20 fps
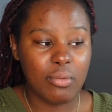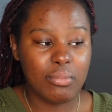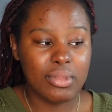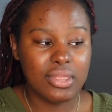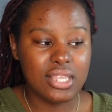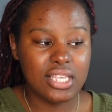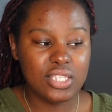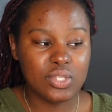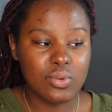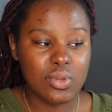But
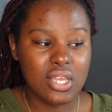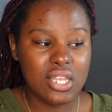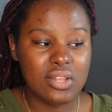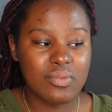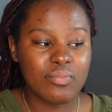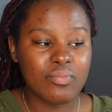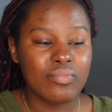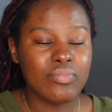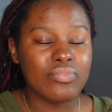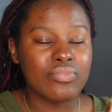this one,
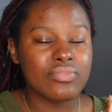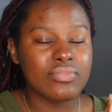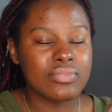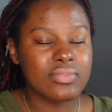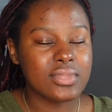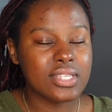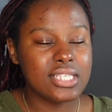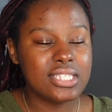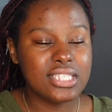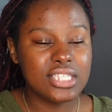
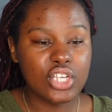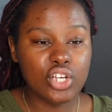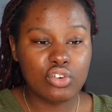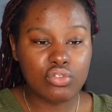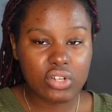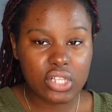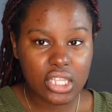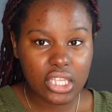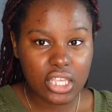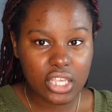still
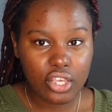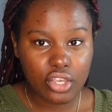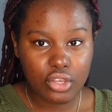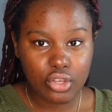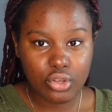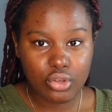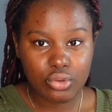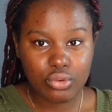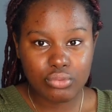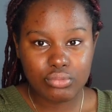really
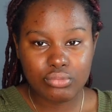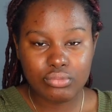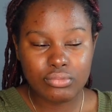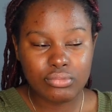cute.